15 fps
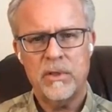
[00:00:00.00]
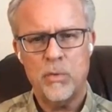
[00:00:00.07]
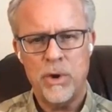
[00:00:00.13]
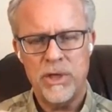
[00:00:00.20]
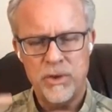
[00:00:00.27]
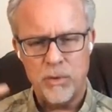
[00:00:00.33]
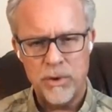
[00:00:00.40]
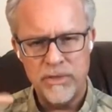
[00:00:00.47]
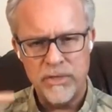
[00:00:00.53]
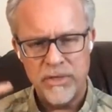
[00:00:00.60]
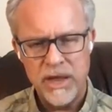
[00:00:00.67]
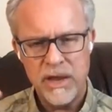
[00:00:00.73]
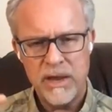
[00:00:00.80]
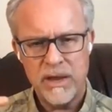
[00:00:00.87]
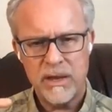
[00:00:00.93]
the way that we
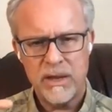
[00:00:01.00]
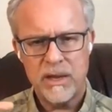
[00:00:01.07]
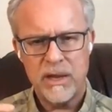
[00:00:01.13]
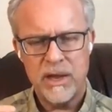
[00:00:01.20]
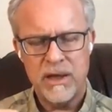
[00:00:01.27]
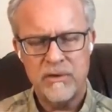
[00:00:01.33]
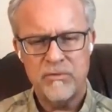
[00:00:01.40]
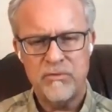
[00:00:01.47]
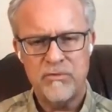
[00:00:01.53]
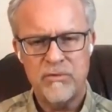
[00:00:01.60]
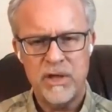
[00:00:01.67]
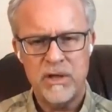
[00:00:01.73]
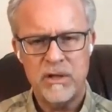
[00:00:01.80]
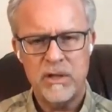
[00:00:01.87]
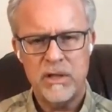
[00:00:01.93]
think and
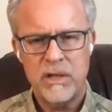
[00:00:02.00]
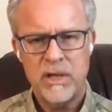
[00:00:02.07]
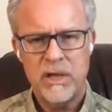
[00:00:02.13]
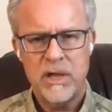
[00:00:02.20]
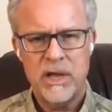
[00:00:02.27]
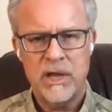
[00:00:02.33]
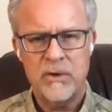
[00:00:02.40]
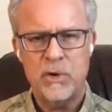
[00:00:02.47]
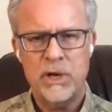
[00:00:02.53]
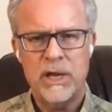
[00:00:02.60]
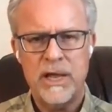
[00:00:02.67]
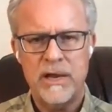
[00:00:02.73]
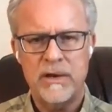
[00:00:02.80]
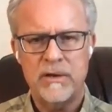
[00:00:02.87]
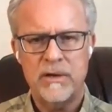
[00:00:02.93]
feel and
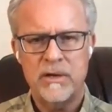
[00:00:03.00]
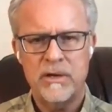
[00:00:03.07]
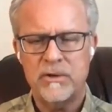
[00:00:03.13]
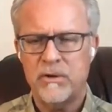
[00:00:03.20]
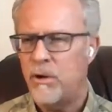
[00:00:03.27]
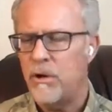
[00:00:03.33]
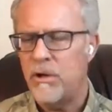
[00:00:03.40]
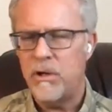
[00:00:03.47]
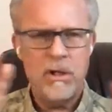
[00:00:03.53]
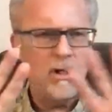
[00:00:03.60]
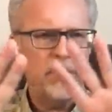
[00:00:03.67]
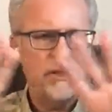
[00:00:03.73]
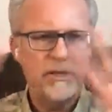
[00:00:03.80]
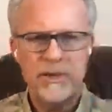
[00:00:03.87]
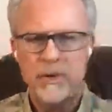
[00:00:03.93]
relate to
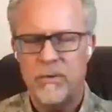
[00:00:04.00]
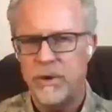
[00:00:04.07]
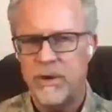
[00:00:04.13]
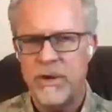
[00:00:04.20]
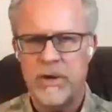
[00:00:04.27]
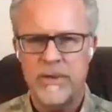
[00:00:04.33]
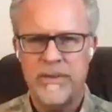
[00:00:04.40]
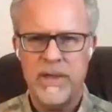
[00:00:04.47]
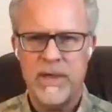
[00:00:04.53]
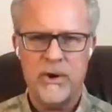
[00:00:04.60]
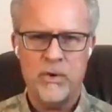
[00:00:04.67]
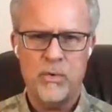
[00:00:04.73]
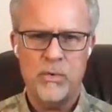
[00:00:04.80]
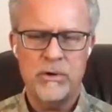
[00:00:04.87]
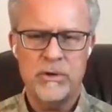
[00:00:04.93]
all that's going on in the
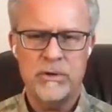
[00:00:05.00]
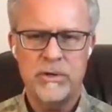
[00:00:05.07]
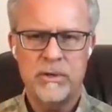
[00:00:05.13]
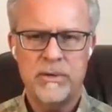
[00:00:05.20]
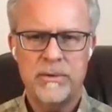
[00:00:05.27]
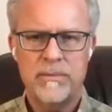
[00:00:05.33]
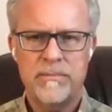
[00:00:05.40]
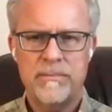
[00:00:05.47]
outer world.